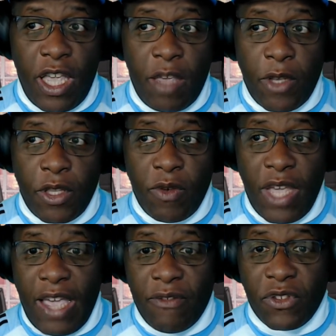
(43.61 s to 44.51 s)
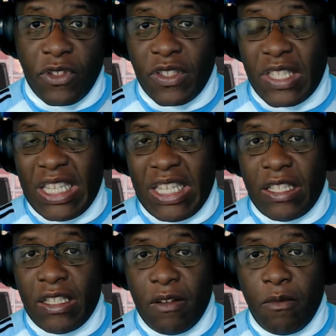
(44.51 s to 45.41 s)
time and you haven't
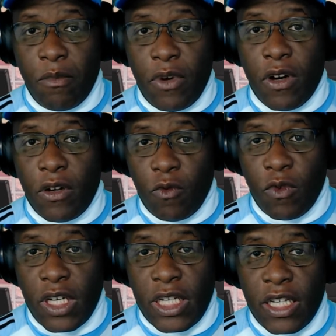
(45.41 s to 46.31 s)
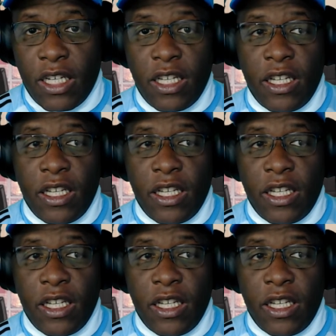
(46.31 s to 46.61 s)
seen part 1,